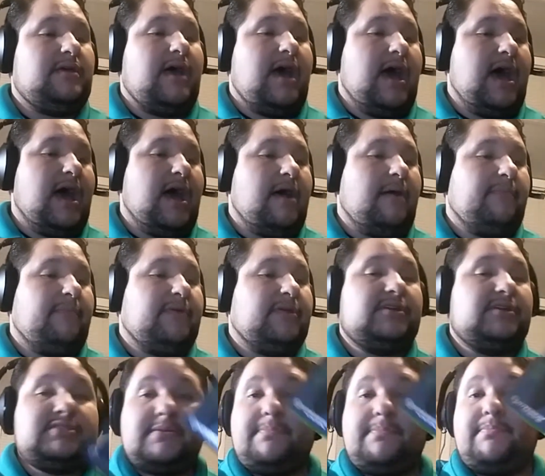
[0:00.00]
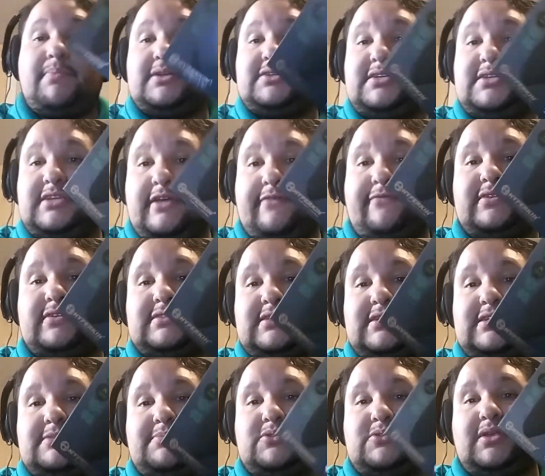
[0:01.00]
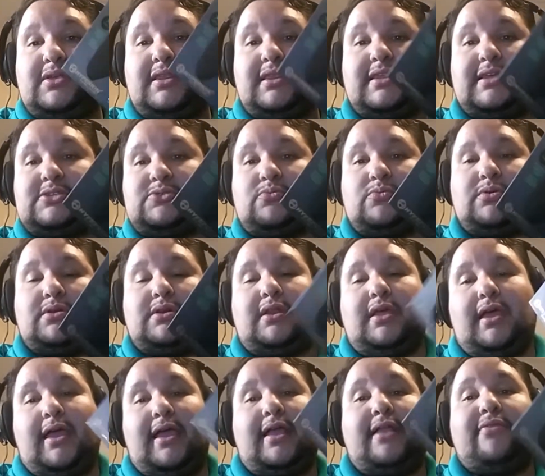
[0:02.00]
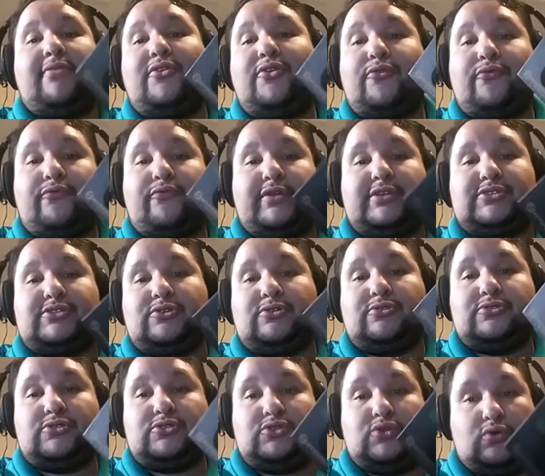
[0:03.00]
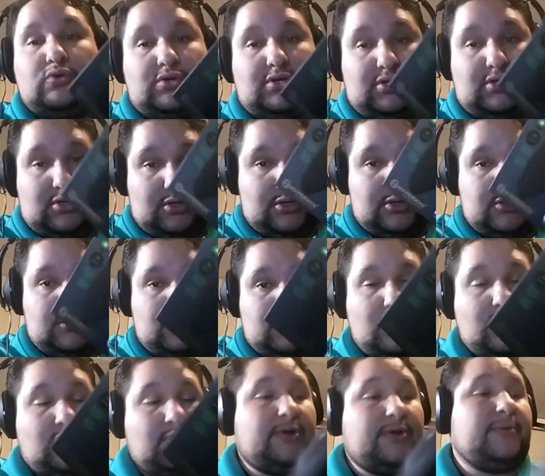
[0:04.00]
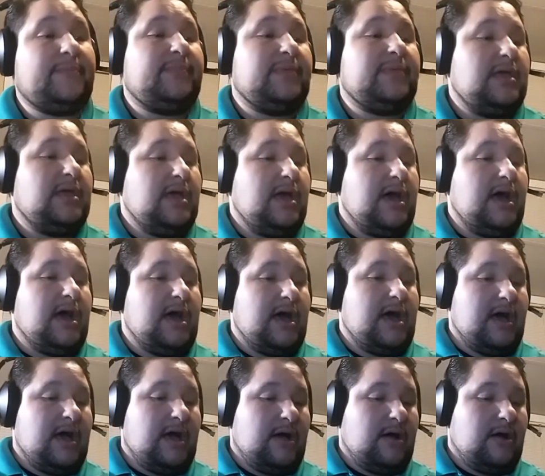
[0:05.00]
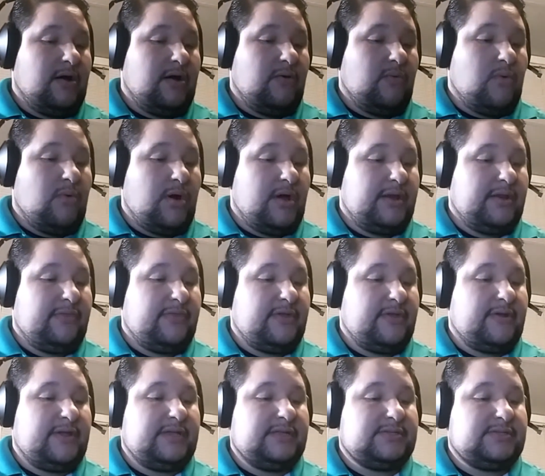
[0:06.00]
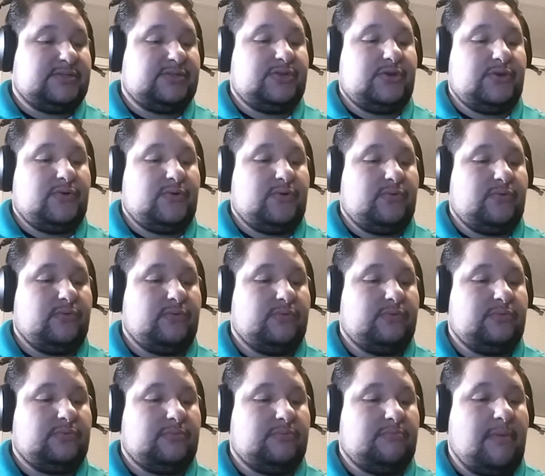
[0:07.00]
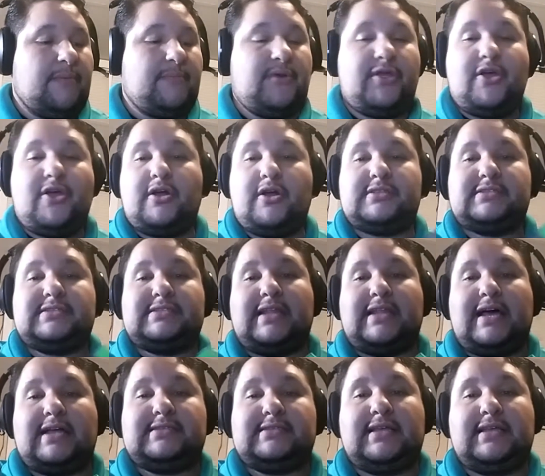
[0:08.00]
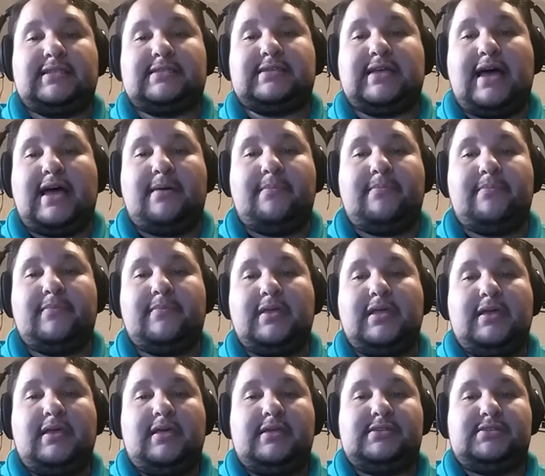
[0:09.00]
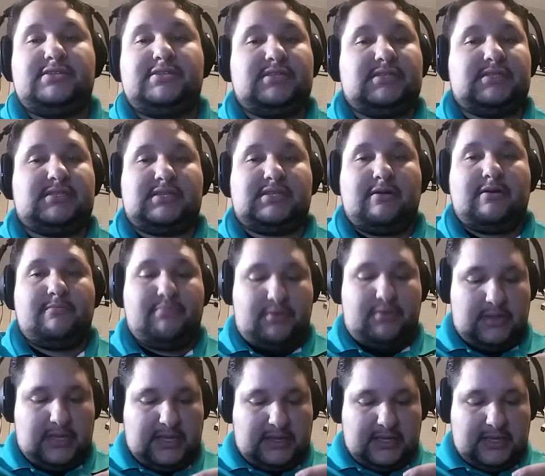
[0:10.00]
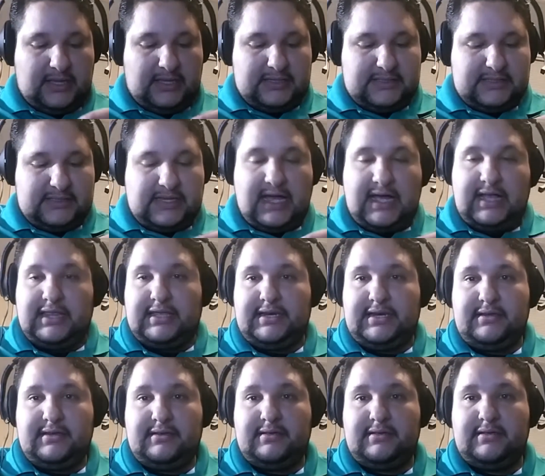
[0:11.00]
Uh, there's a bunch of differences between this one and the original Duke controller. Uh, one, there is no memory card slot at the top, just completely solid.